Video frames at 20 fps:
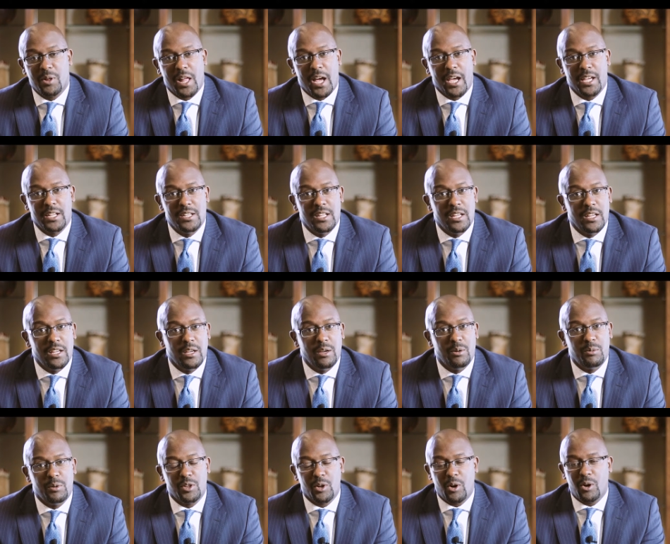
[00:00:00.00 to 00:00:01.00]
ID
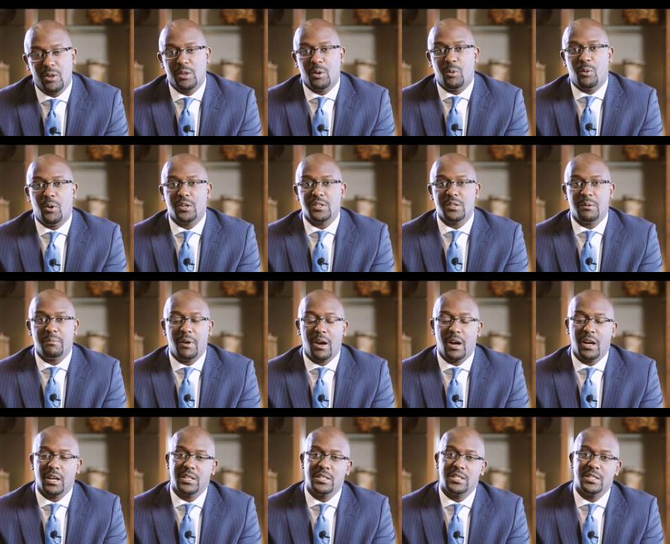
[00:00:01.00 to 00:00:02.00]
with all the
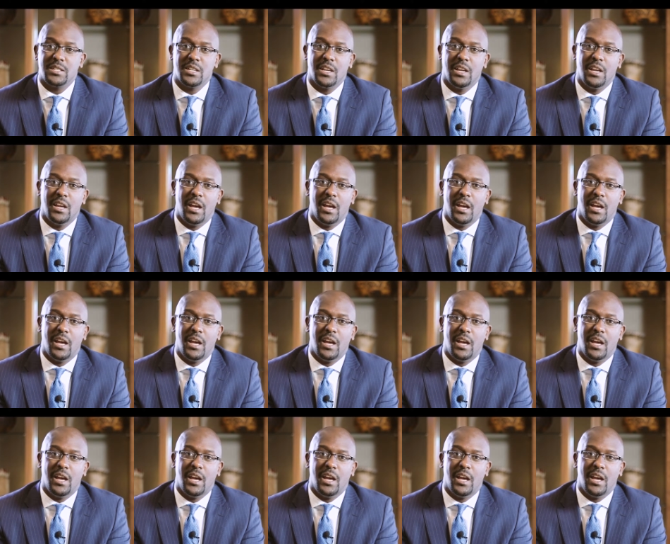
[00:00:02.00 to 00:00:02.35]
watermarks,